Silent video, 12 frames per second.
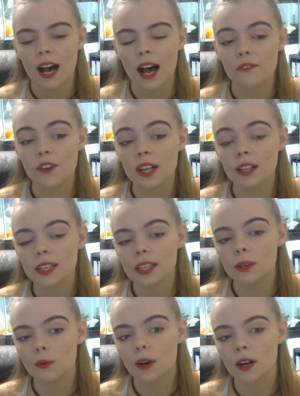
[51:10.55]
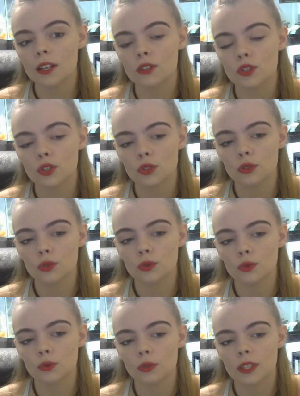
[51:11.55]
I felt like he wanted
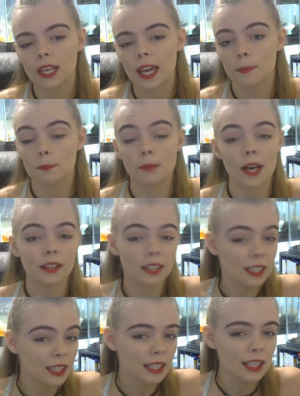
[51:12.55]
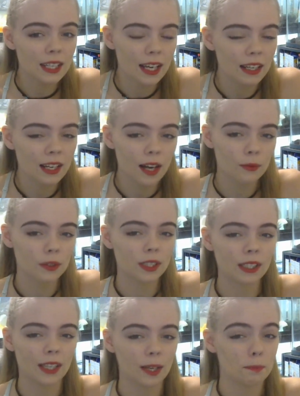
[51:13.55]
to get belly heat and not
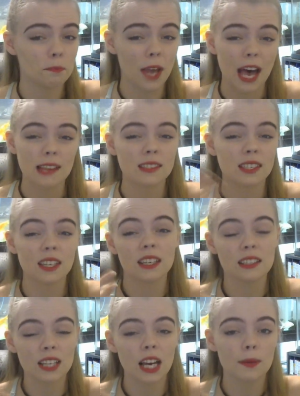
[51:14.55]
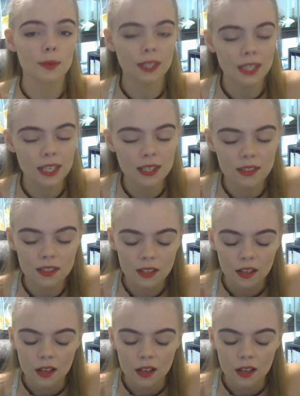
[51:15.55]
really like basking type heat.